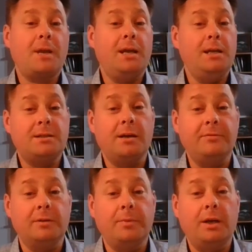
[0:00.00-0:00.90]
He
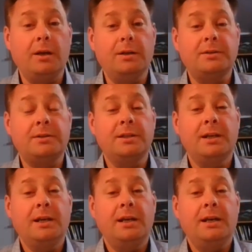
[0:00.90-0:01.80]
suffered because
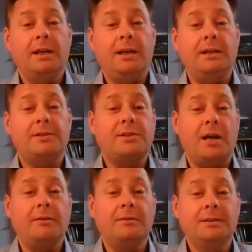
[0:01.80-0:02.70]
his
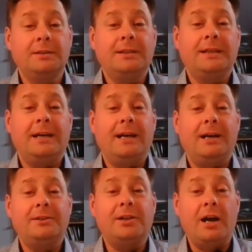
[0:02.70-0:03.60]
son
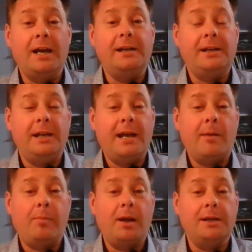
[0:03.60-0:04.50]
died in
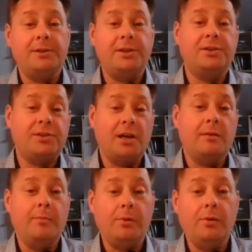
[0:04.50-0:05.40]
our place. His
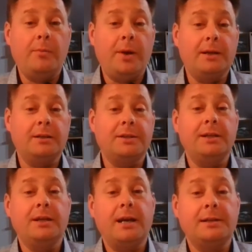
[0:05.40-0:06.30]
son bore the penalty
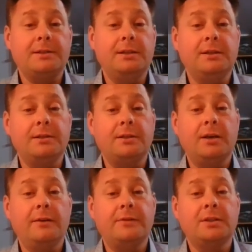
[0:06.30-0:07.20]
that our sin
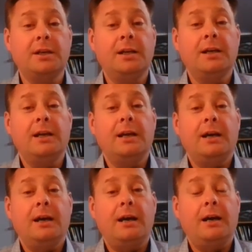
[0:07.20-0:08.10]
deserves.
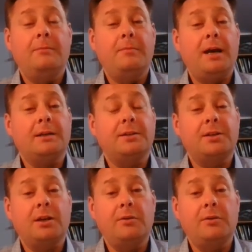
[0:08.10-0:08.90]
And so